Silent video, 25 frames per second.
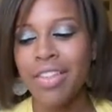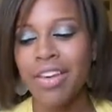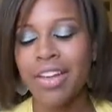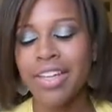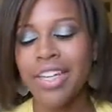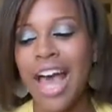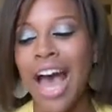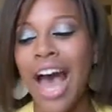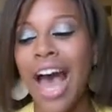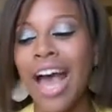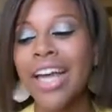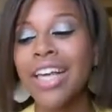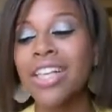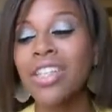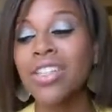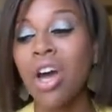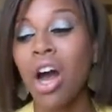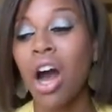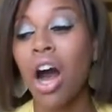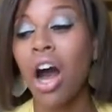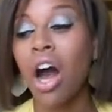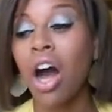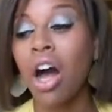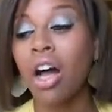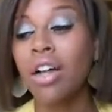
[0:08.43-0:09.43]
The tag is
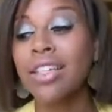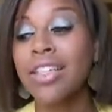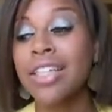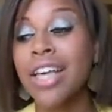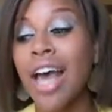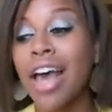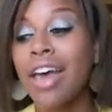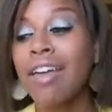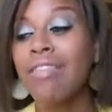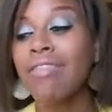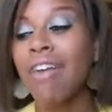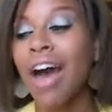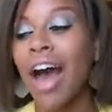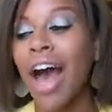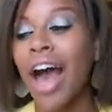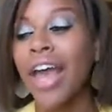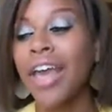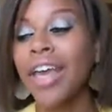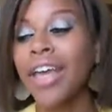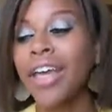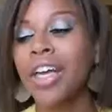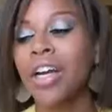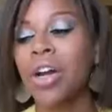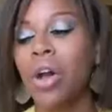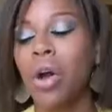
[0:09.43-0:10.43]
called If
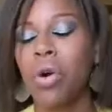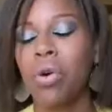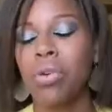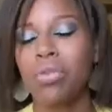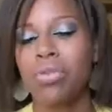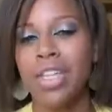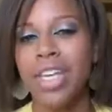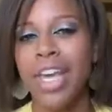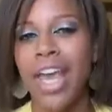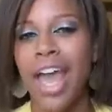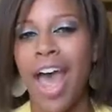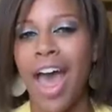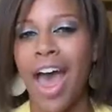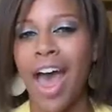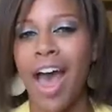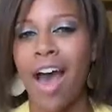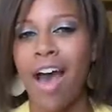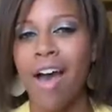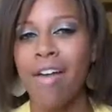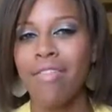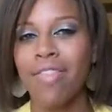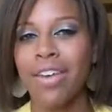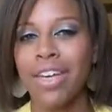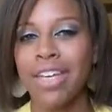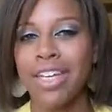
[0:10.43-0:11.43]
I Could Only
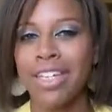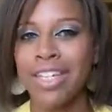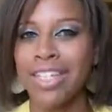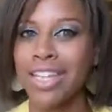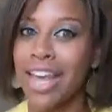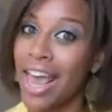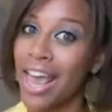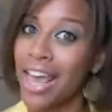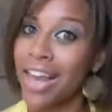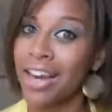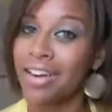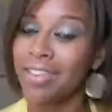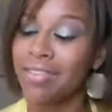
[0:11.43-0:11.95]
Have 10.